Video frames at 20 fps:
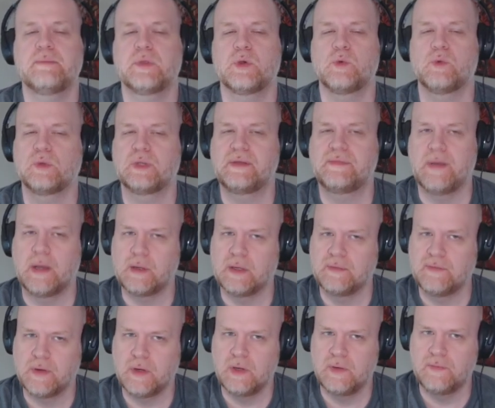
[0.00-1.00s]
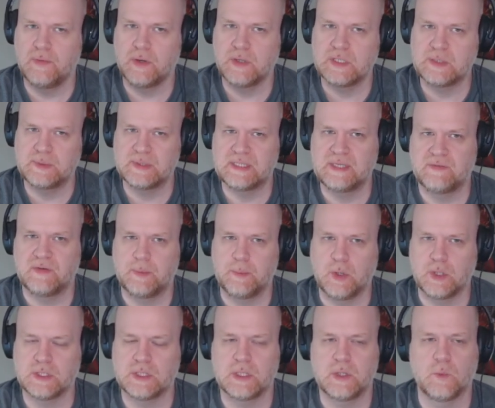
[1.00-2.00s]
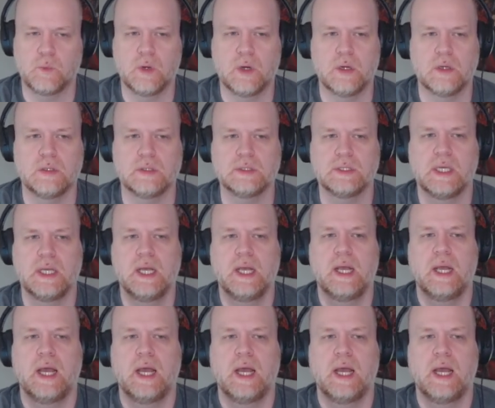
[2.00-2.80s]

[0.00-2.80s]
They're only found in very, very specific parts of the world,